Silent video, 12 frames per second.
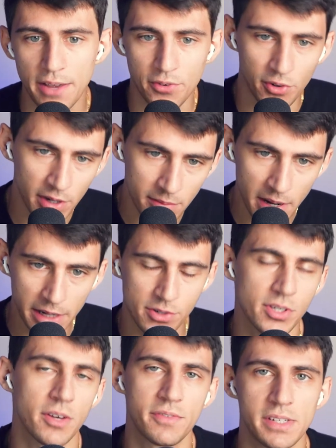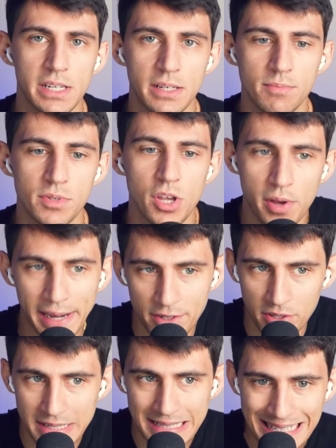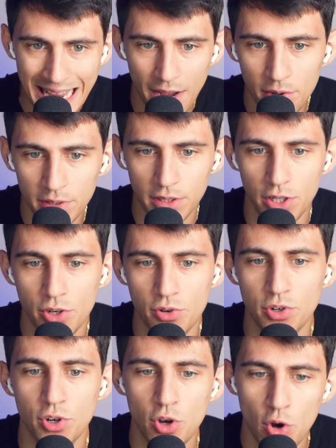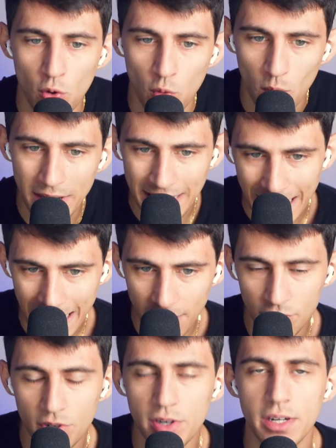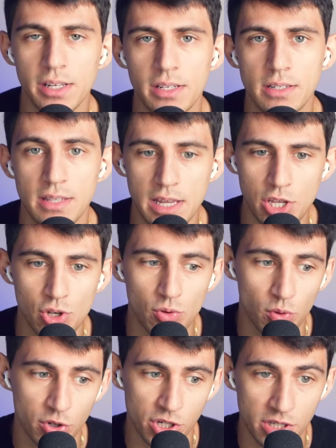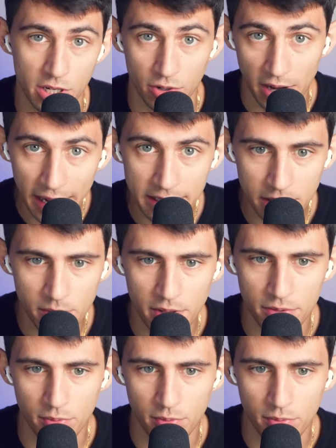If you're in Microsoft Teams, you can actually download whatever it is that you were just interacting with,